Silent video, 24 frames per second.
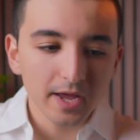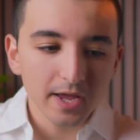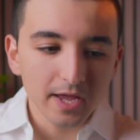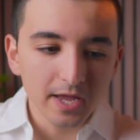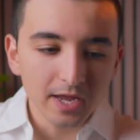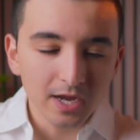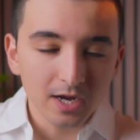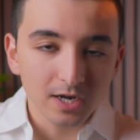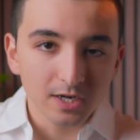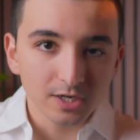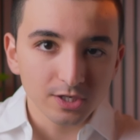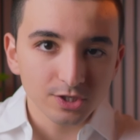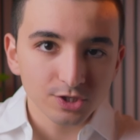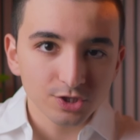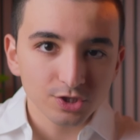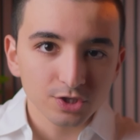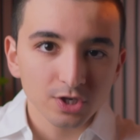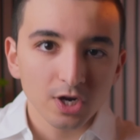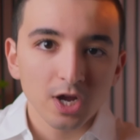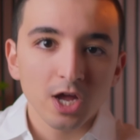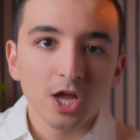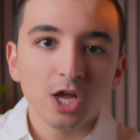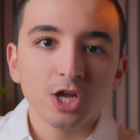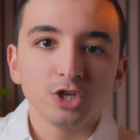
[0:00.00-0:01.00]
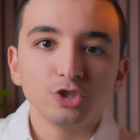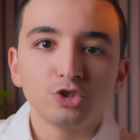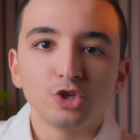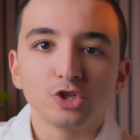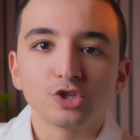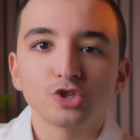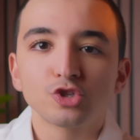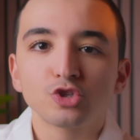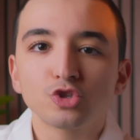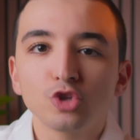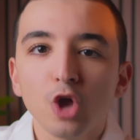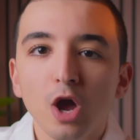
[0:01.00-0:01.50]
English
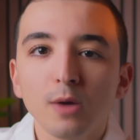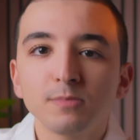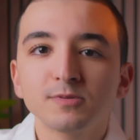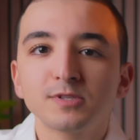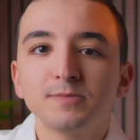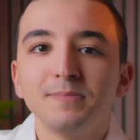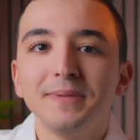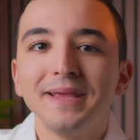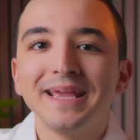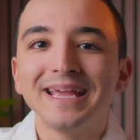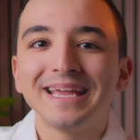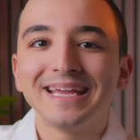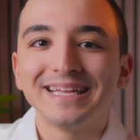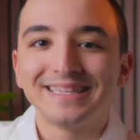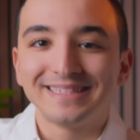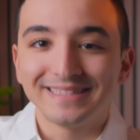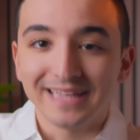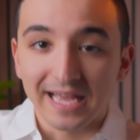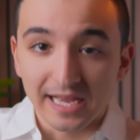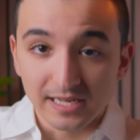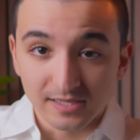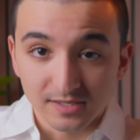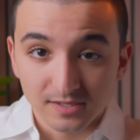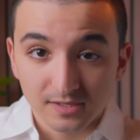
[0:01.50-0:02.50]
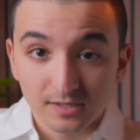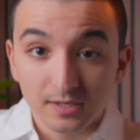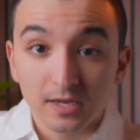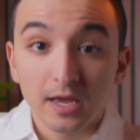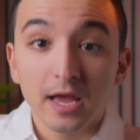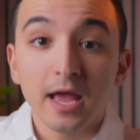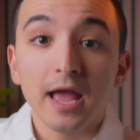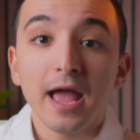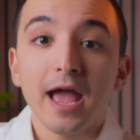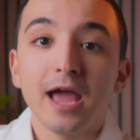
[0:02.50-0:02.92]
just stops being a test